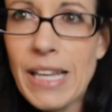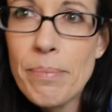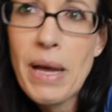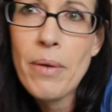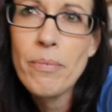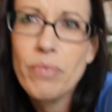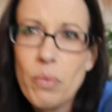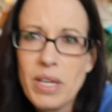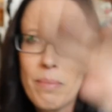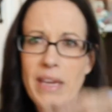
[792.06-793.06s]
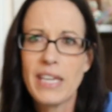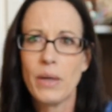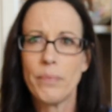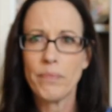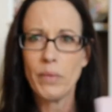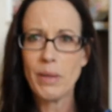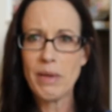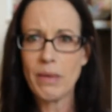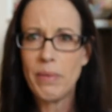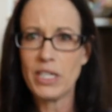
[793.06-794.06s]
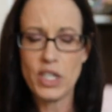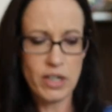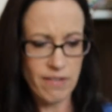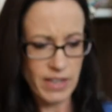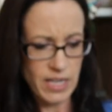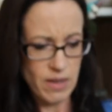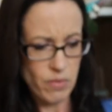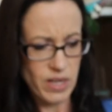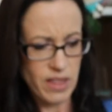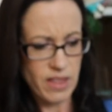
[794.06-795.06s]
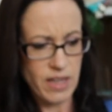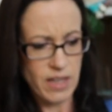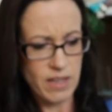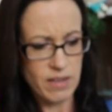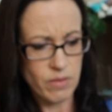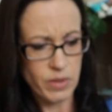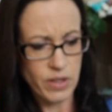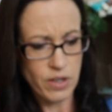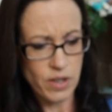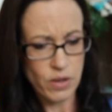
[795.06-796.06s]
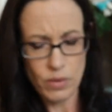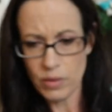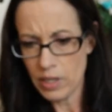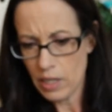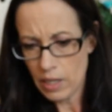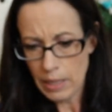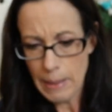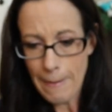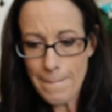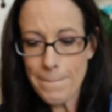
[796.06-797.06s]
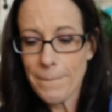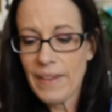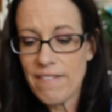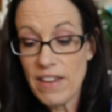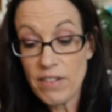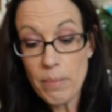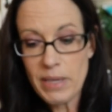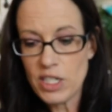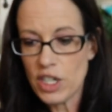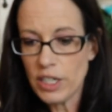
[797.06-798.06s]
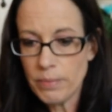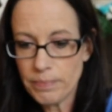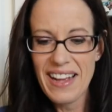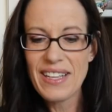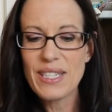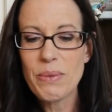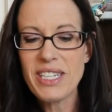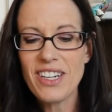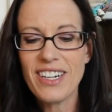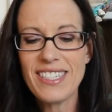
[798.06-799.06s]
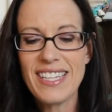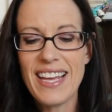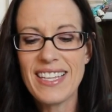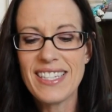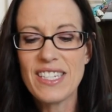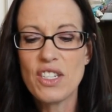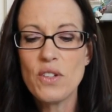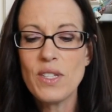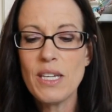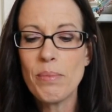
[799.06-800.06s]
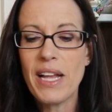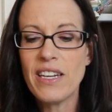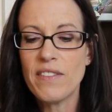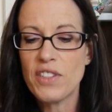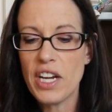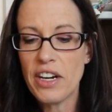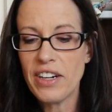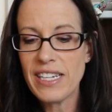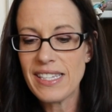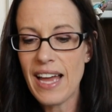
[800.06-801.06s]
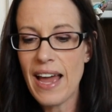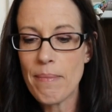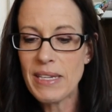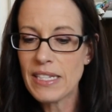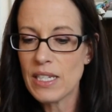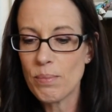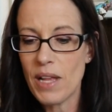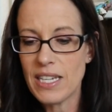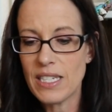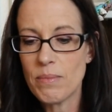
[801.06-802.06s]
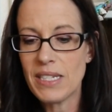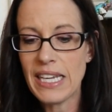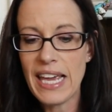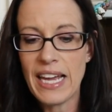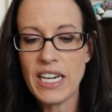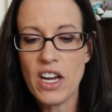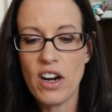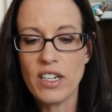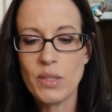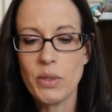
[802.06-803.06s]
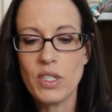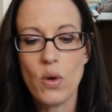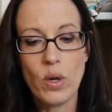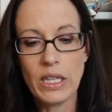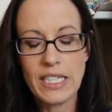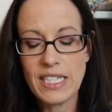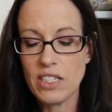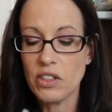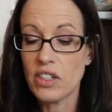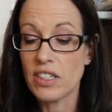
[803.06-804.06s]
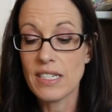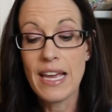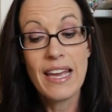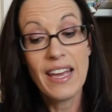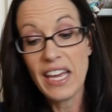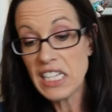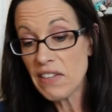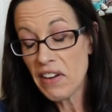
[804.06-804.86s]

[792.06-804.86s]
but we can make it. We can make a picture of it with uh, with our new favorite picture. Sweet Tart says this juicy blend of cherries, hibiscus blossoms, and candy hearts will totally steal yours. It's